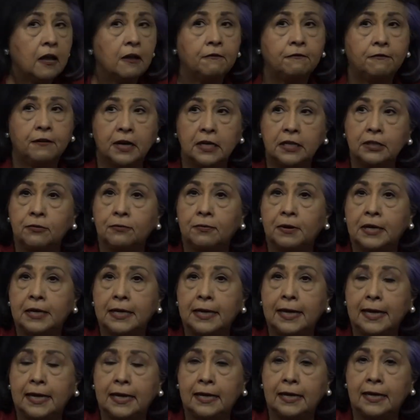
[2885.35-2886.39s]
Find the right
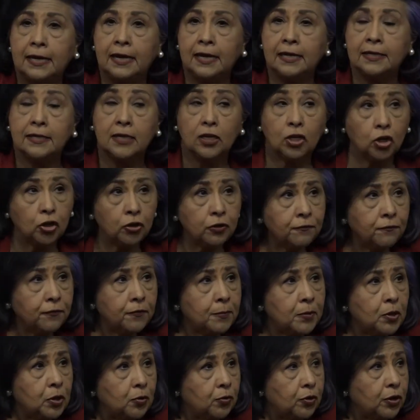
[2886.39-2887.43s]
candidates and look for
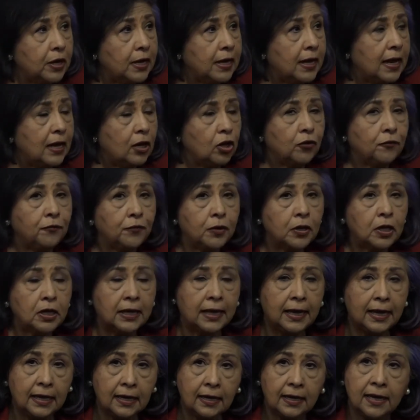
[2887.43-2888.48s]
minority can look for
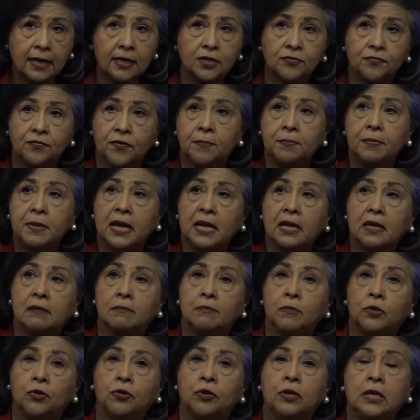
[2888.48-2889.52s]
candidates from that
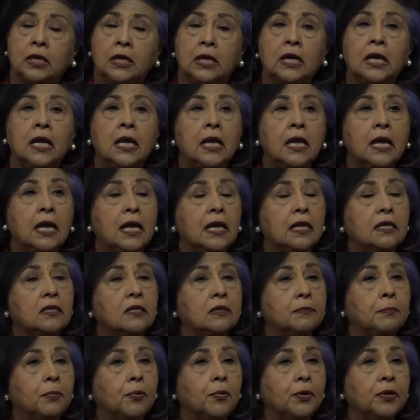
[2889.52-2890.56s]
community and
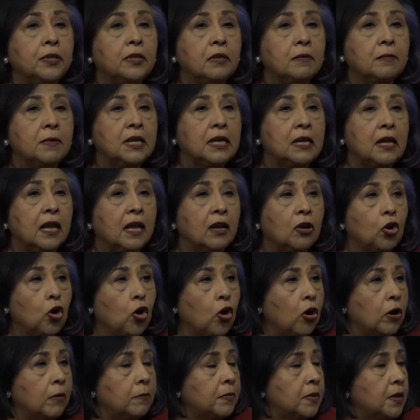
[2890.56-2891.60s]
support them and, and
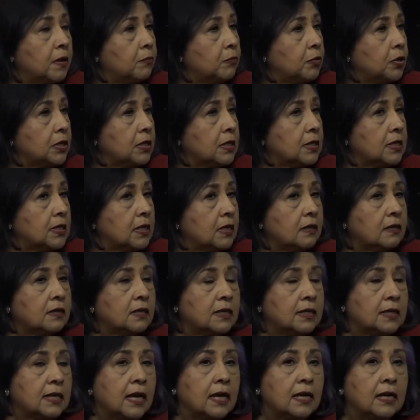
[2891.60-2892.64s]
arm them with the skill
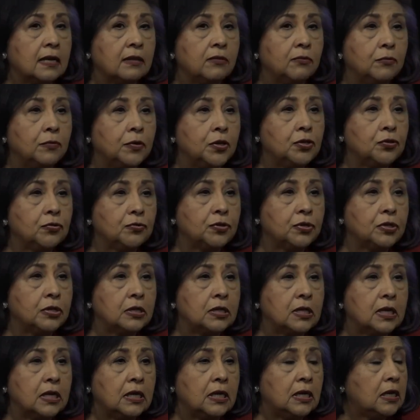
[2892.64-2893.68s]
set and the resources
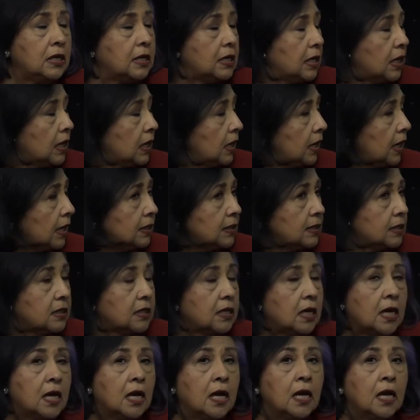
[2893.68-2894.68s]
they need to get elected.